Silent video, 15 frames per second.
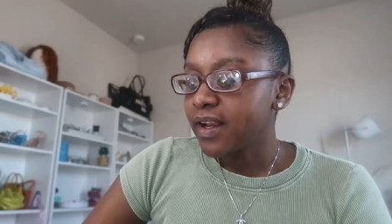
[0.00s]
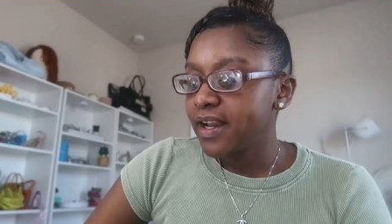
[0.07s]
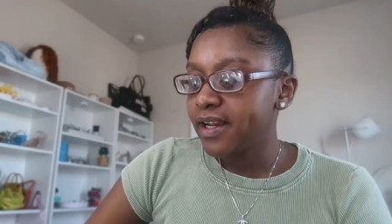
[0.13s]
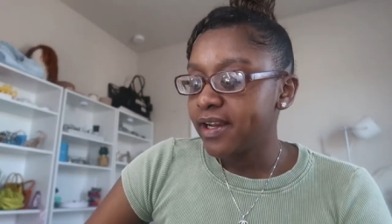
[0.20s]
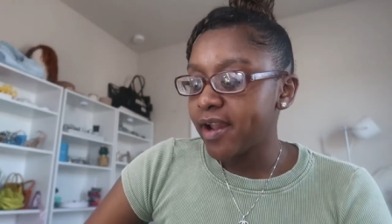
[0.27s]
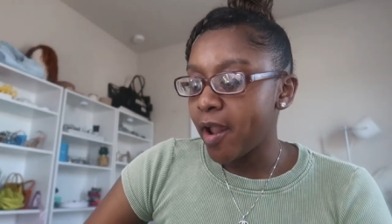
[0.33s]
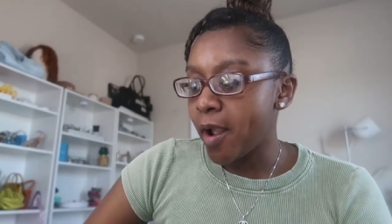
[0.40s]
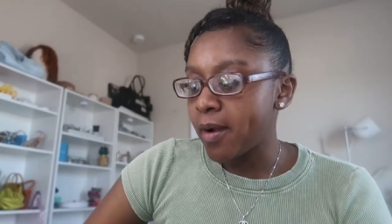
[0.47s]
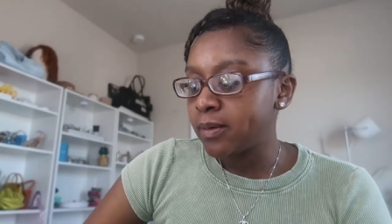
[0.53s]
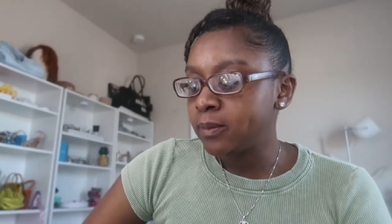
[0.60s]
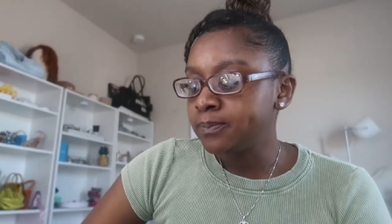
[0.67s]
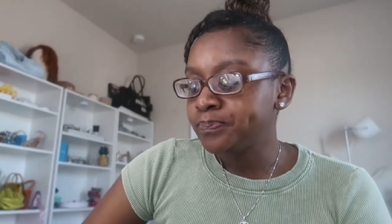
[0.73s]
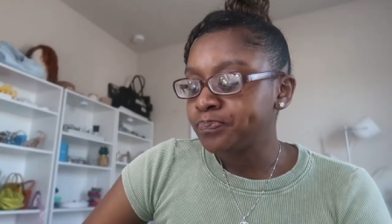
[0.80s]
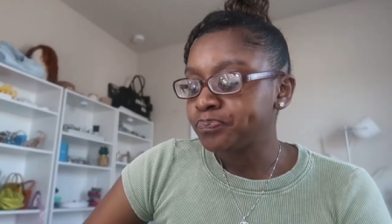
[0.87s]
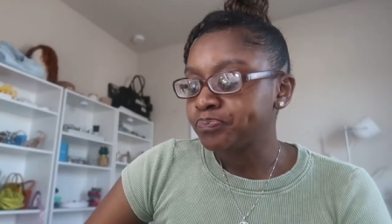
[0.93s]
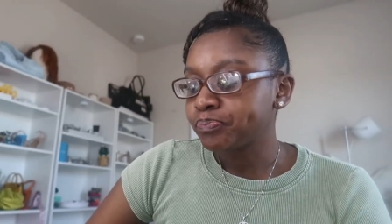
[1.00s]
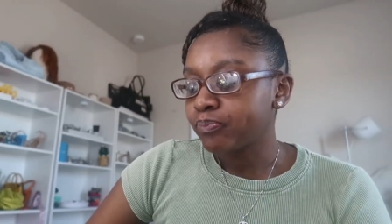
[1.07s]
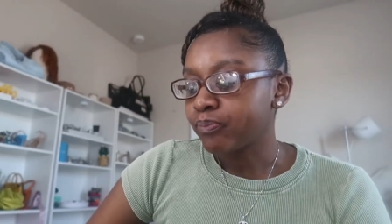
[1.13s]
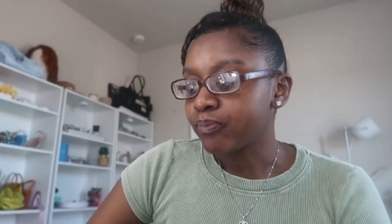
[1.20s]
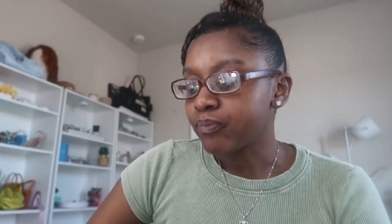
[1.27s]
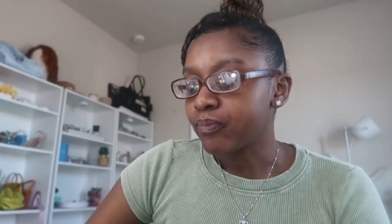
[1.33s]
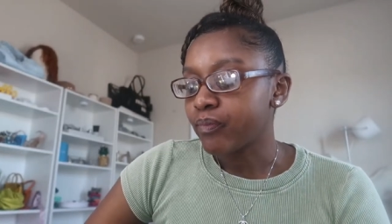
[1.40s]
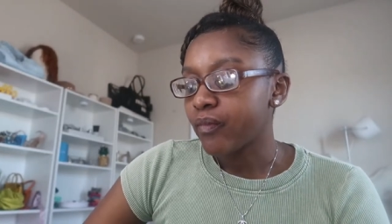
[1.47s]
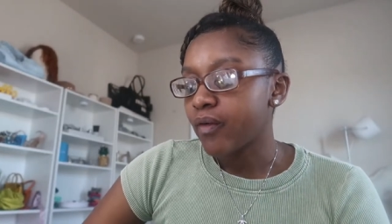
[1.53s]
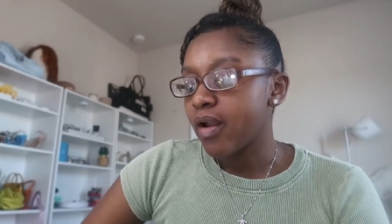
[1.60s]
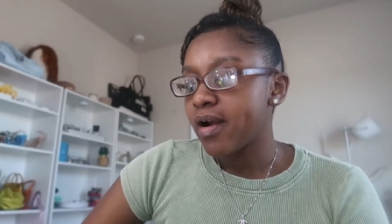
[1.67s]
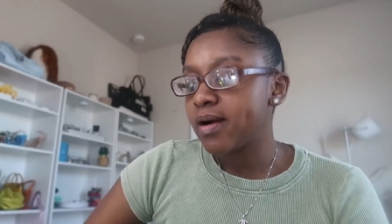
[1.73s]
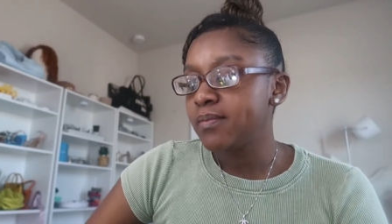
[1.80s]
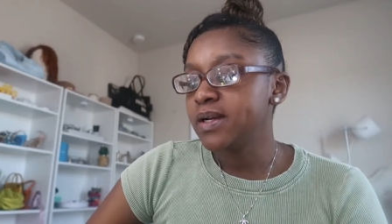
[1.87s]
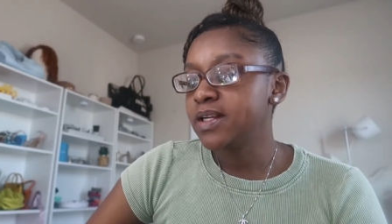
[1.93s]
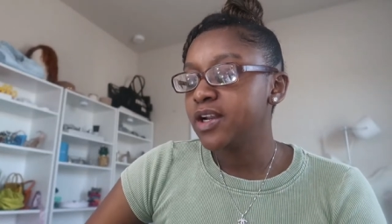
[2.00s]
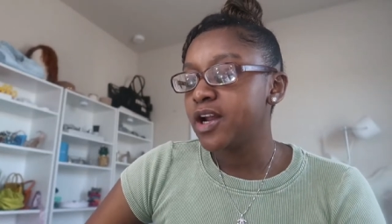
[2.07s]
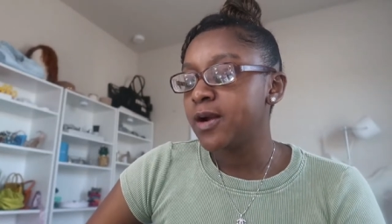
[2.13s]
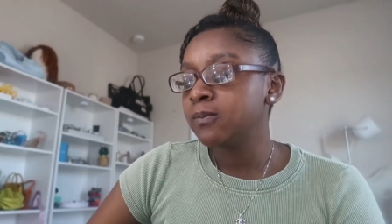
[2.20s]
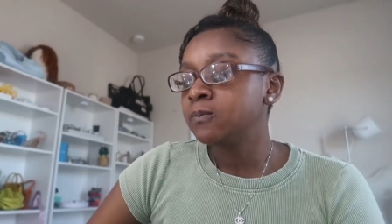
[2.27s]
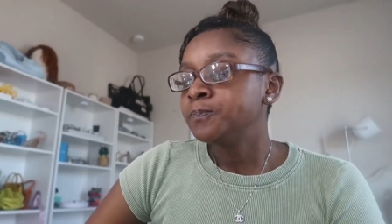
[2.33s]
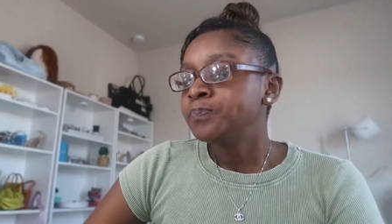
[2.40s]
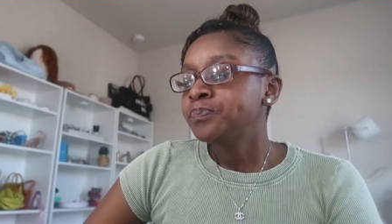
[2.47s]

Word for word: And I'm in there,